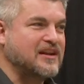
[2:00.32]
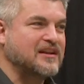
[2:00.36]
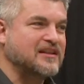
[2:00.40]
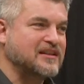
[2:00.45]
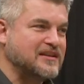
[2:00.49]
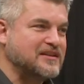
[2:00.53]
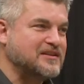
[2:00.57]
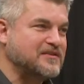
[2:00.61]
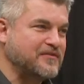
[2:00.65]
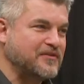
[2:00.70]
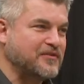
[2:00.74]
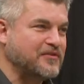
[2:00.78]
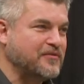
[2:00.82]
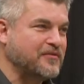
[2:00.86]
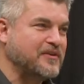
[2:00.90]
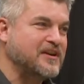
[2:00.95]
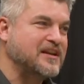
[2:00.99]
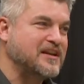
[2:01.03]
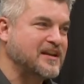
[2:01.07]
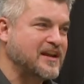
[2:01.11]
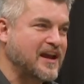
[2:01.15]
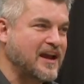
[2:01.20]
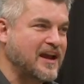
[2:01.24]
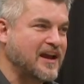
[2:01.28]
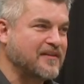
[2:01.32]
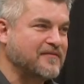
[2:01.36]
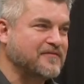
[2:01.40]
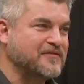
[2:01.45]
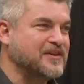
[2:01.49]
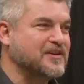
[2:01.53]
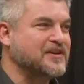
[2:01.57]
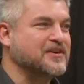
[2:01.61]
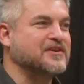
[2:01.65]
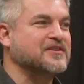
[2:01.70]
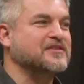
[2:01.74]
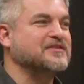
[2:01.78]
it at least for 3.5
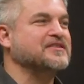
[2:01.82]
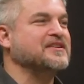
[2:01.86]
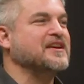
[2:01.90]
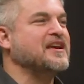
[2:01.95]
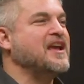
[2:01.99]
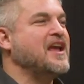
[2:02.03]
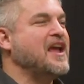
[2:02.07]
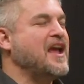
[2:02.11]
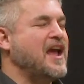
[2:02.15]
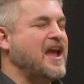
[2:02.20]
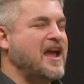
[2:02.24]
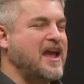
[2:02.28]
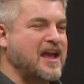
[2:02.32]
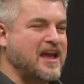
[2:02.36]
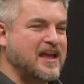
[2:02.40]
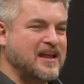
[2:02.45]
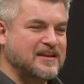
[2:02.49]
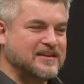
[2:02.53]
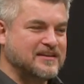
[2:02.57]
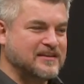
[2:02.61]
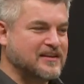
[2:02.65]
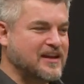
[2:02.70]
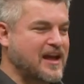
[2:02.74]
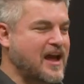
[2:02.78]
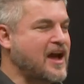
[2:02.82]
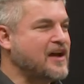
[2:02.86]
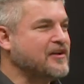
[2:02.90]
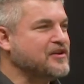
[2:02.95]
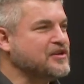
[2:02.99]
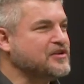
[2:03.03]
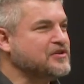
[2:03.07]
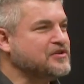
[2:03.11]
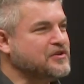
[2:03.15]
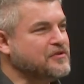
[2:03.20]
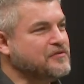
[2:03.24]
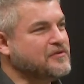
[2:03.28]
years. Yeah. And how do
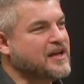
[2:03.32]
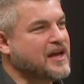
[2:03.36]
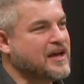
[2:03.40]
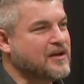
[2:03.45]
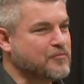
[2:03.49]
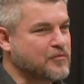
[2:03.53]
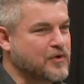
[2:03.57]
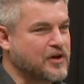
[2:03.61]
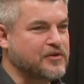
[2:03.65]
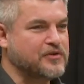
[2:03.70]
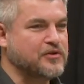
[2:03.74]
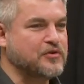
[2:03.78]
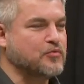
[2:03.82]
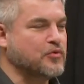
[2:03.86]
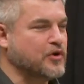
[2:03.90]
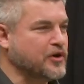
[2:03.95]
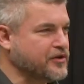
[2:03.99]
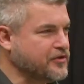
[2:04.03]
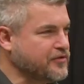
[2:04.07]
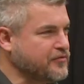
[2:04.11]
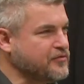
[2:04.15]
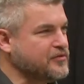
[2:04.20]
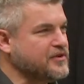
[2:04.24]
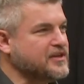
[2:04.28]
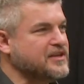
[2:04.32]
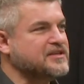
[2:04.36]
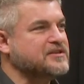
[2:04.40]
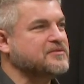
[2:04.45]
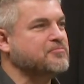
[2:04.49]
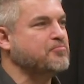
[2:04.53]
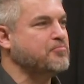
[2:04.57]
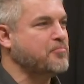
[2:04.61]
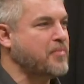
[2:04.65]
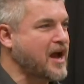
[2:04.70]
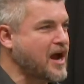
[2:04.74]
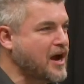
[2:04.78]
you do that? Well, you work through these
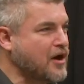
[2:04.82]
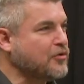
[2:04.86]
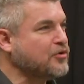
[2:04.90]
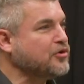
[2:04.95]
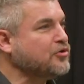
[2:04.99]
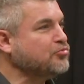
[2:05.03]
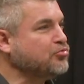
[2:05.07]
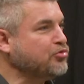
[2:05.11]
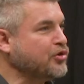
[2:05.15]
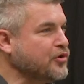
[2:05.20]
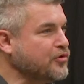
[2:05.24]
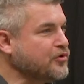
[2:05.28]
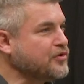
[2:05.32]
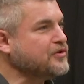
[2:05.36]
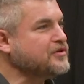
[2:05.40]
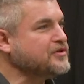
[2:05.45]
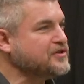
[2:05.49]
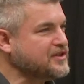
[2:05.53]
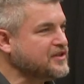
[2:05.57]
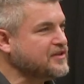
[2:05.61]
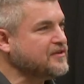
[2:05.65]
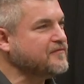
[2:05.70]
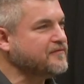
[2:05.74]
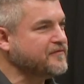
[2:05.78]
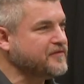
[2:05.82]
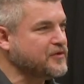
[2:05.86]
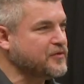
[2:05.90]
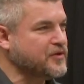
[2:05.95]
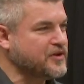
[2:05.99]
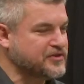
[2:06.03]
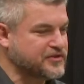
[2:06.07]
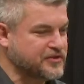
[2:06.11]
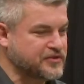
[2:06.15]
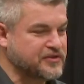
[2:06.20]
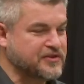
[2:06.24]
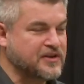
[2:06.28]
power brokers and
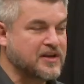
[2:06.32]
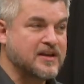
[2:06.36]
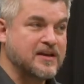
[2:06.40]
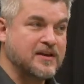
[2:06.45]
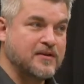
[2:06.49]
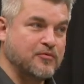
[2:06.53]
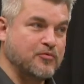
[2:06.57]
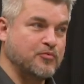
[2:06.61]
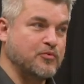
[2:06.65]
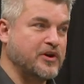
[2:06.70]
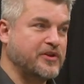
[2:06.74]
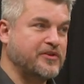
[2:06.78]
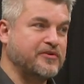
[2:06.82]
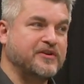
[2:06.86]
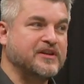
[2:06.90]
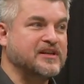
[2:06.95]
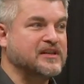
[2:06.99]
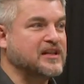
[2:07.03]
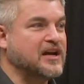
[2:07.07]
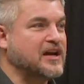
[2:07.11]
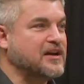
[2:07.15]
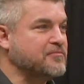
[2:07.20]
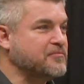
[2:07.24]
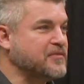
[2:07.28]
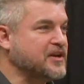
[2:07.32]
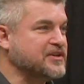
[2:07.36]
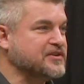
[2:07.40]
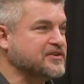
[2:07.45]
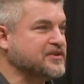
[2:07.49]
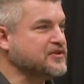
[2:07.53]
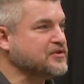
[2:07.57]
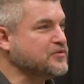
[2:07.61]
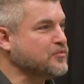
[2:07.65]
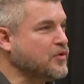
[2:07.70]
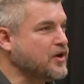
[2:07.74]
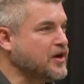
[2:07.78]
influencers, whether Elon
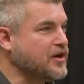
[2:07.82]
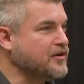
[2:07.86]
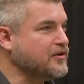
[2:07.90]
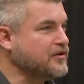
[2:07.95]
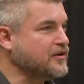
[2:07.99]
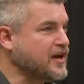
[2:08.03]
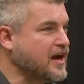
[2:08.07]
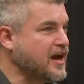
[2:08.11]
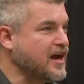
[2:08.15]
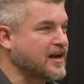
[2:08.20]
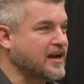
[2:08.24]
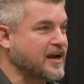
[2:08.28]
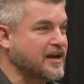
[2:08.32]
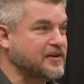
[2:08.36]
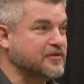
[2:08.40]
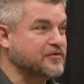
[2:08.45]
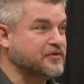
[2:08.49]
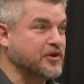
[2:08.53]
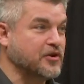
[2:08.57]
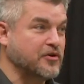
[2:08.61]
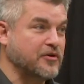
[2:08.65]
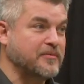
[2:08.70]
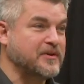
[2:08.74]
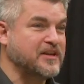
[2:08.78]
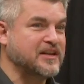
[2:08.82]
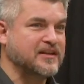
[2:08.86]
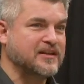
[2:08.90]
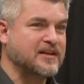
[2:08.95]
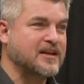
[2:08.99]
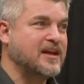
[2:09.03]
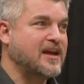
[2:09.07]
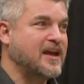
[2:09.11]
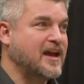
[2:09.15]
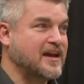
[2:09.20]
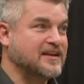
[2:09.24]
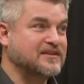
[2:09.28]
Musk is one or not. I don't know. I mean,
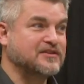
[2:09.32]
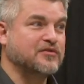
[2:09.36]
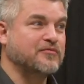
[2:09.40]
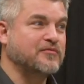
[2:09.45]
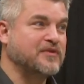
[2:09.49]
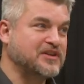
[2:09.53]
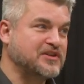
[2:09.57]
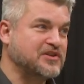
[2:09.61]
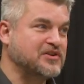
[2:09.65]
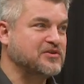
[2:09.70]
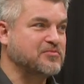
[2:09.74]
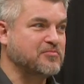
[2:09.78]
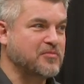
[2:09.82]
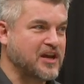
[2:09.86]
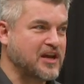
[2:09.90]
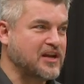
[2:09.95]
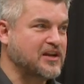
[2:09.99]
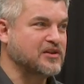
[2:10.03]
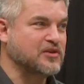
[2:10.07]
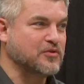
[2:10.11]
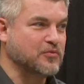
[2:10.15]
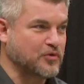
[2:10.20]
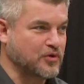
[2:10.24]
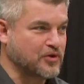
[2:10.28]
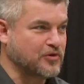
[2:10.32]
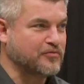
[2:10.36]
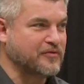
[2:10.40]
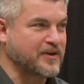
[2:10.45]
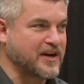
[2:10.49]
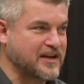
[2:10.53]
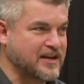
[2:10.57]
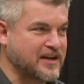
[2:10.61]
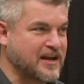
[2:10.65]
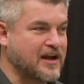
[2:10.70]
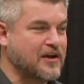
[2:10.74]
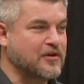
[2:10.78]
as the richest man in the world
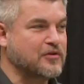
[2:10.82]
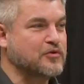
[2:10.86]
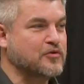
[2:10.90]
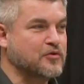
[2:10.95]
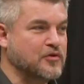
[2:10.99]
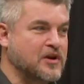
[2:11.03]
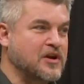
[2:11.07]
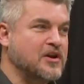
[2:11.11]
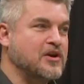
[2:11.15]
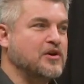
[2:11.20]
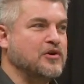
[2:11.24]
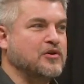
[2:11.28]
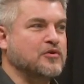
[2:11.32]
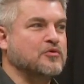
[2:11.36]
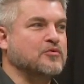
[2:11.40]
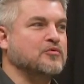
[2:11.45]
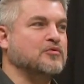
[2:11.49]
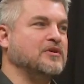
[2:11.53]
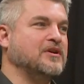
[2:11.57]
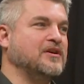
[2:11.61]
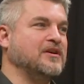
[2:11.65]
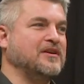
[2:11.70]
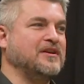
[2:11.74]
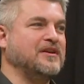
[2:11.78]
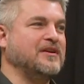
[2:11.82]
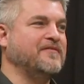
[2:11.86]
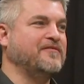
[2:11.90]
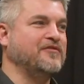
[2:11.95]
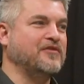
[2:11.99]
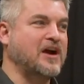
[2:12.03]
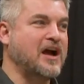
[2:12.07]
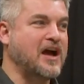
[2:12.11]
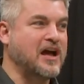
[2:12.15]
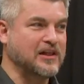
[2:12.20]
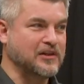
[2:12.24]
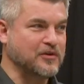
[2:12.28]
right now, who
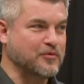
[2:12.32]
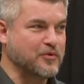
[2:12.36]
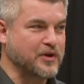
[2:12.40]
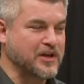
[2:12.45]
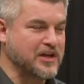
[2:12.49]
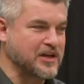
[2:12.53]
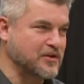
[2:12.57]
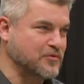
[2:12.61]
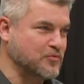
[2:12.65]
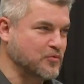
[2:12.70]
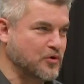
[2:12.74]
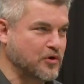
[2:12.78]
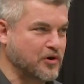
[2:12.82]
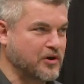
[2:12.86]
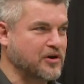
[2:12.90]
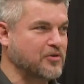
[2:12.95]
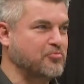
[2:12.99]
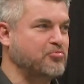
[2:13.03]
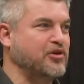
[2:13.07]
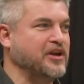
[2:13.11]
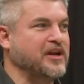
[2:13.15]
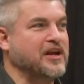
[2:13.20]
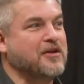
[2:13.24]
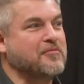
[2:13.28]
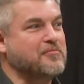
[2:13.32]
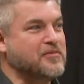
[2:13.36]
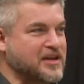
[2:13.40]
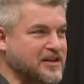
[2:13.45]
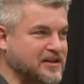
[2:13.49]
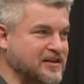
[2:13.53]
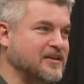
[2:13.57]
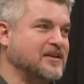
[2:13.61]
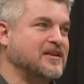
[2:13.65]
for Halloween wore a behemoth